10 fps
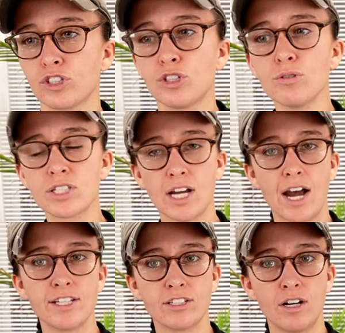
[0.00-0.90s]
two
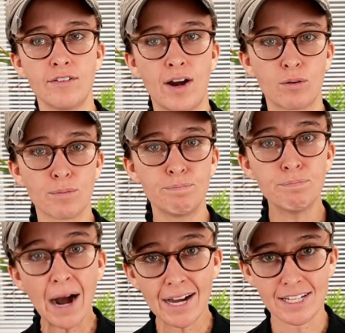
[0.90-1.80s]
sides of our
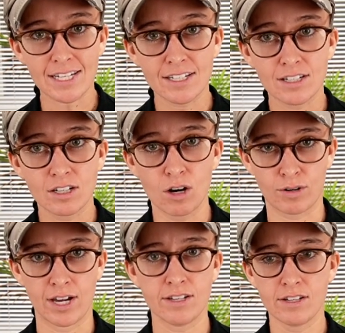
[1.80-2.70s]
body.
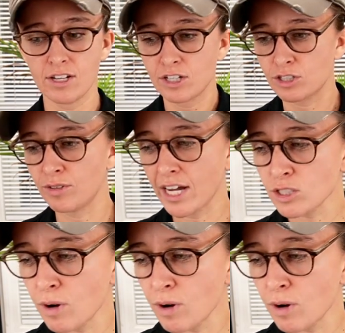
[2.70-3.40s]
Okay, so that's